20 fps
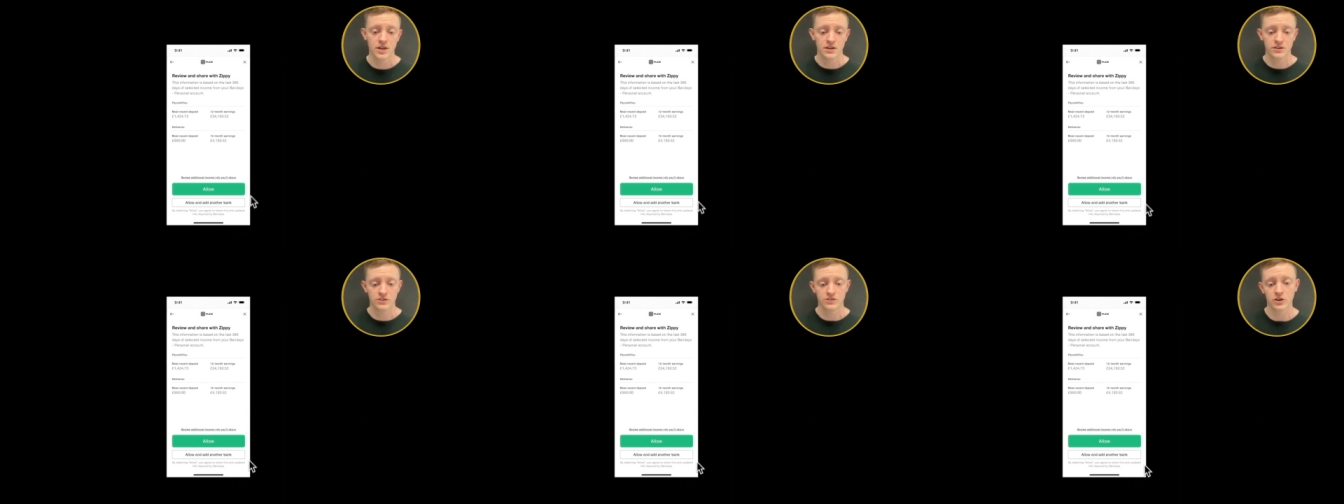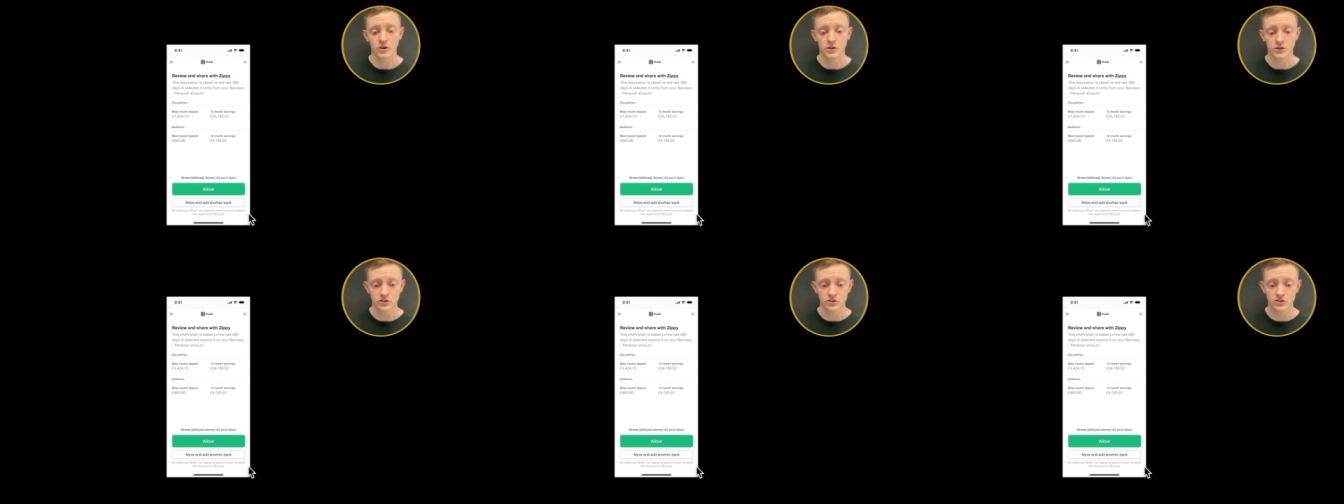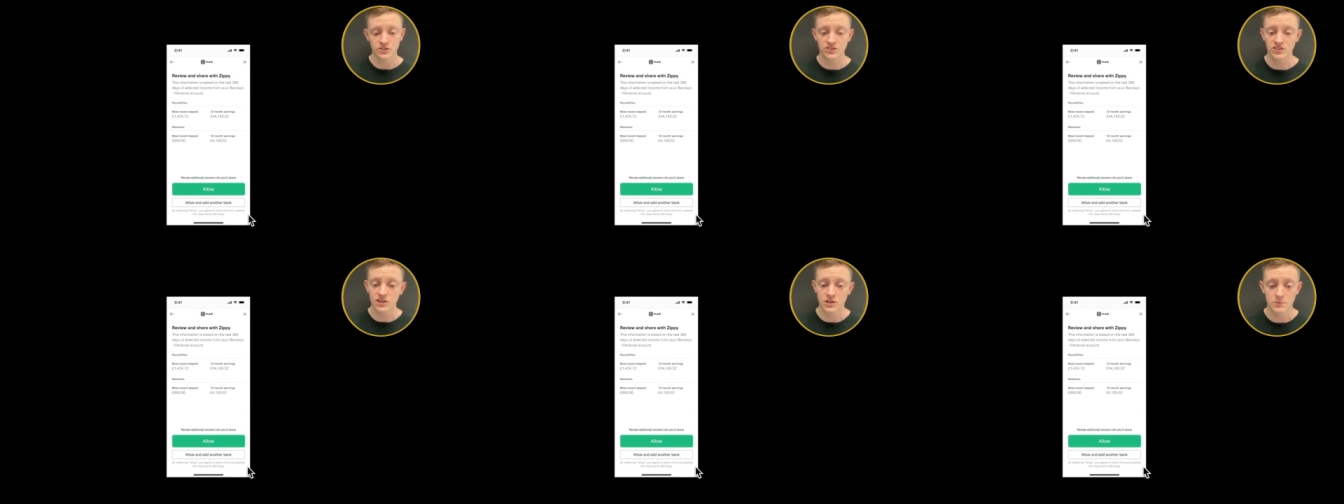So you
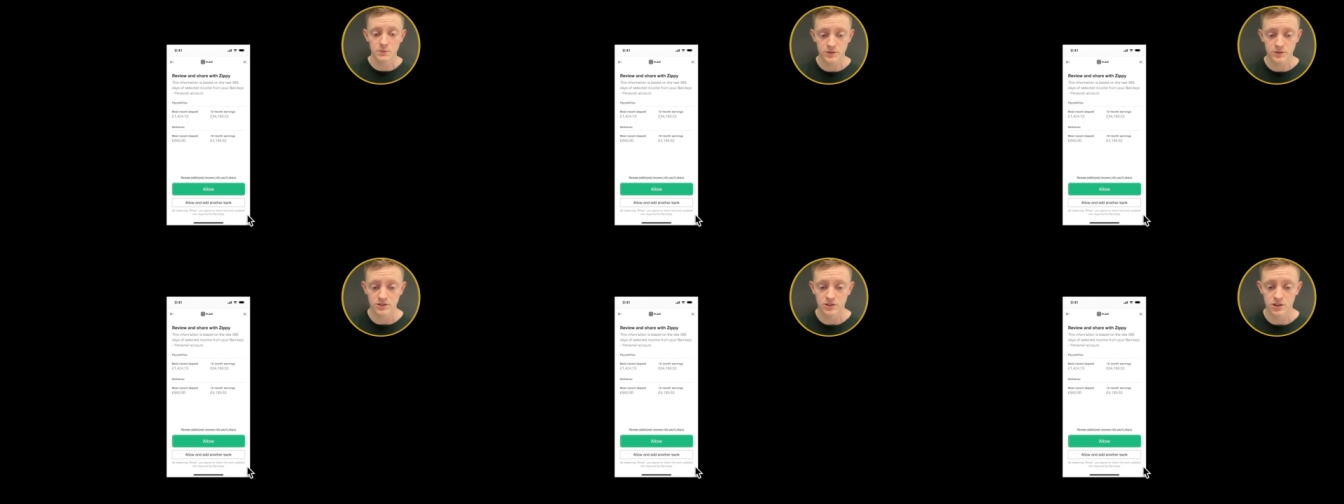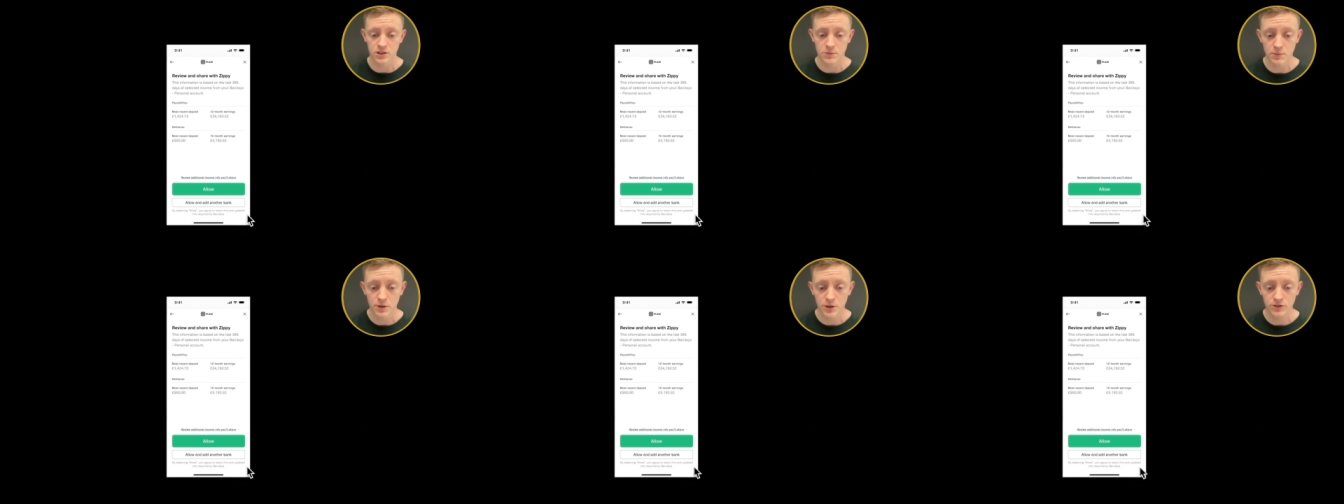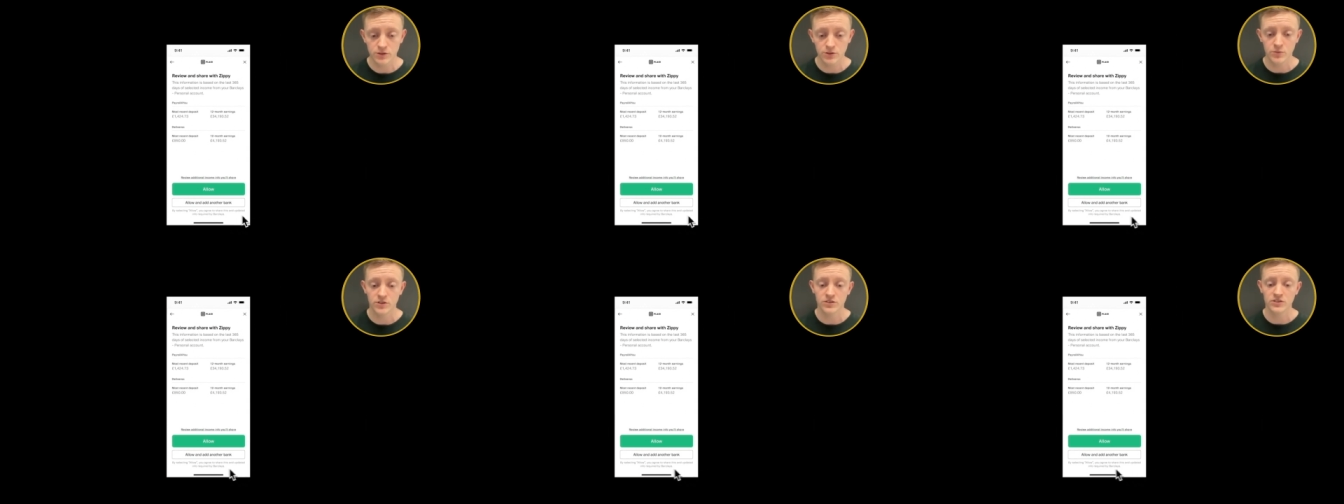can see the button at the
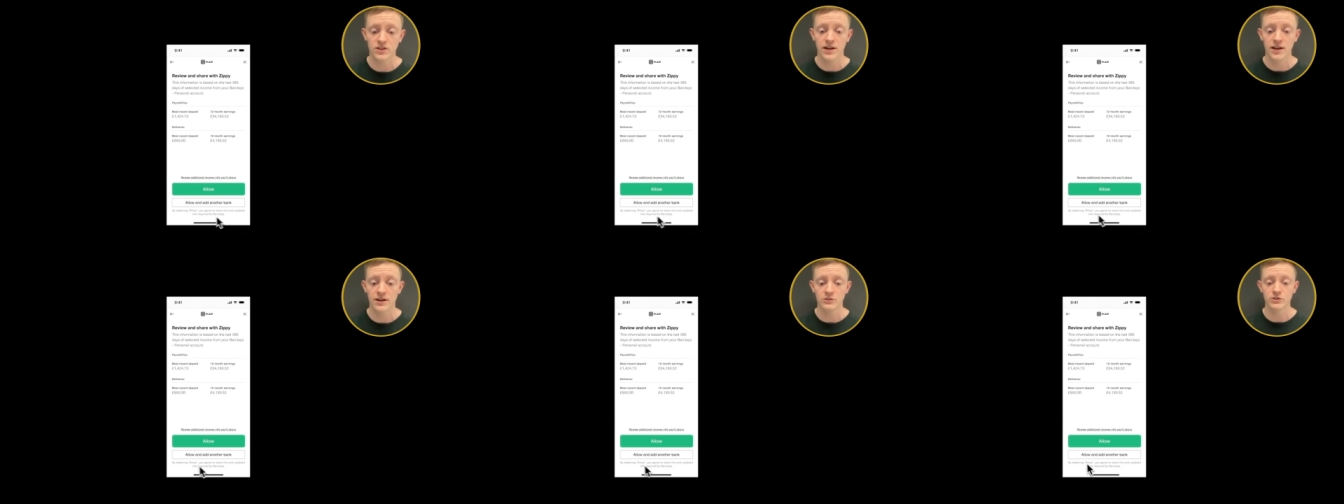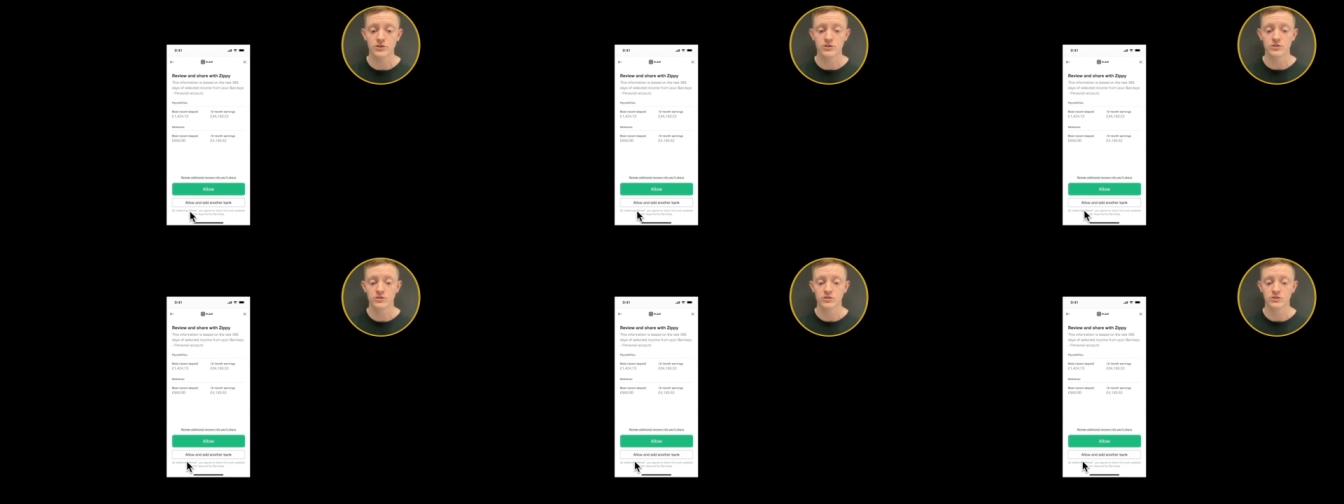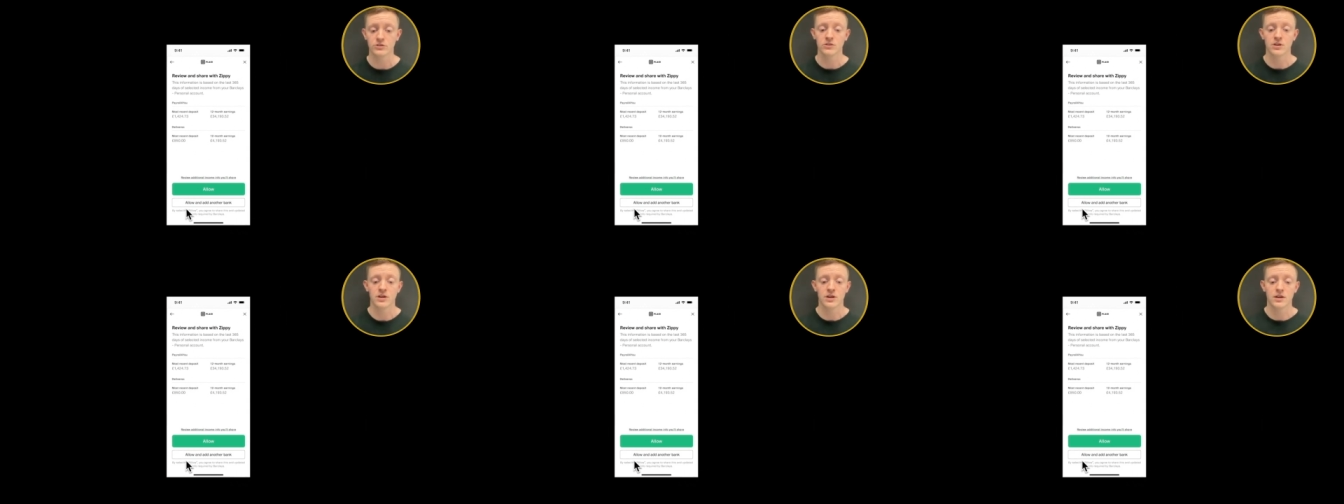bottom, which allows you
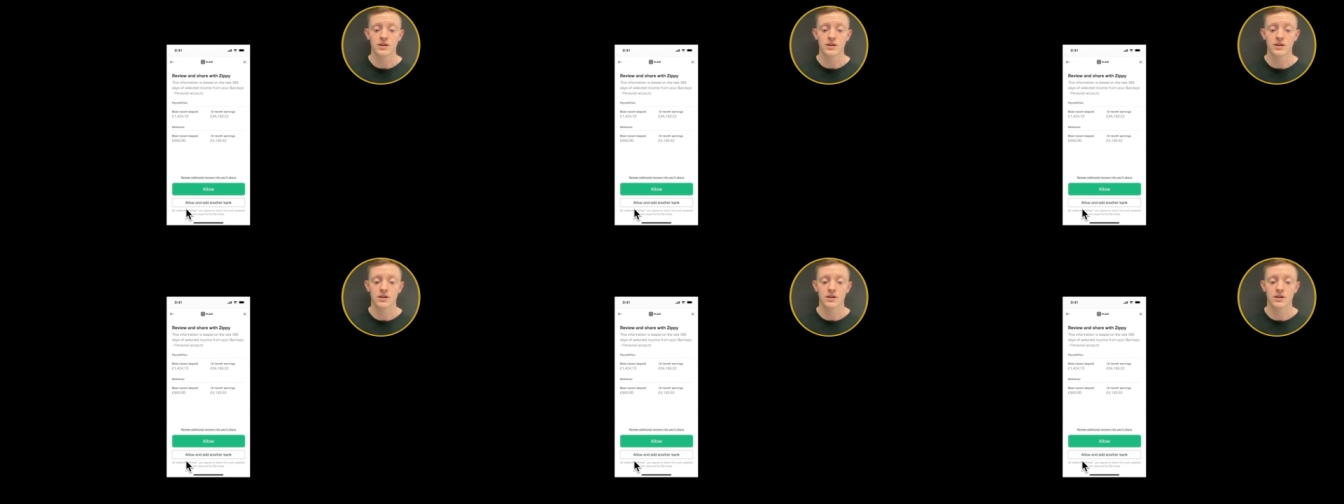to